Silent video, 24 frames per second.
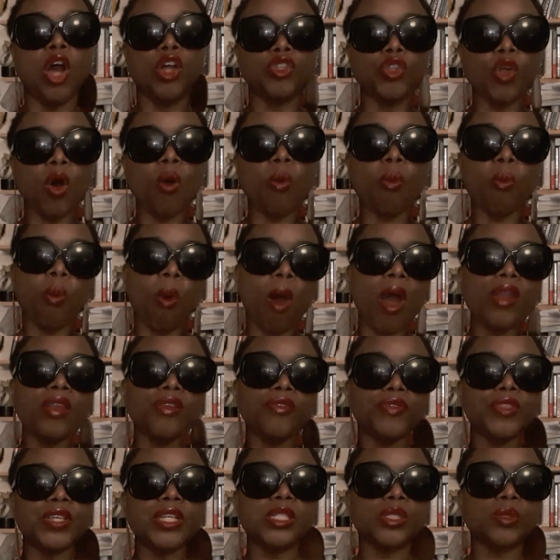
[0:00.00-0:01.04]
not one
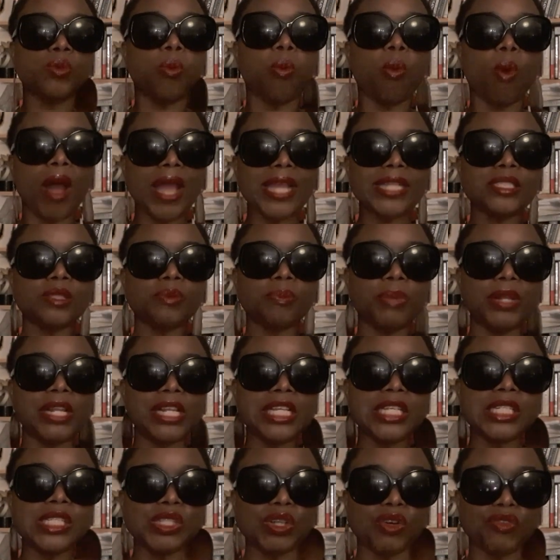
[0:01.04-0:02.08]
of these white
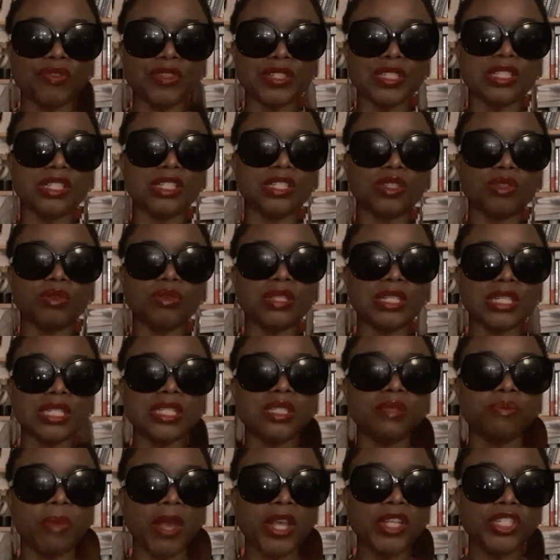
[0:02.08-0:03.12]
police officers or
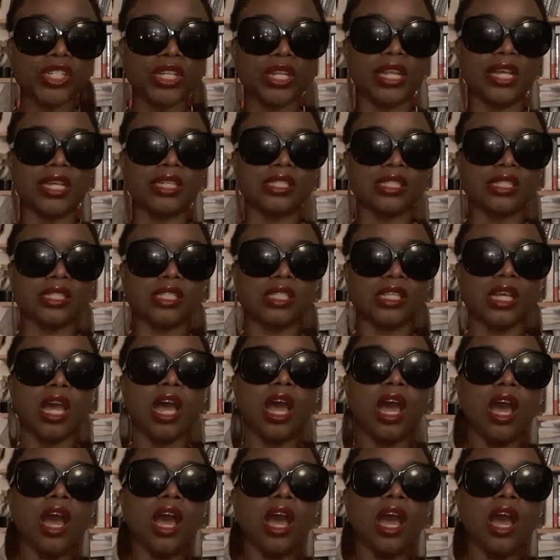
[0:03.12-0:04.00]
these specialists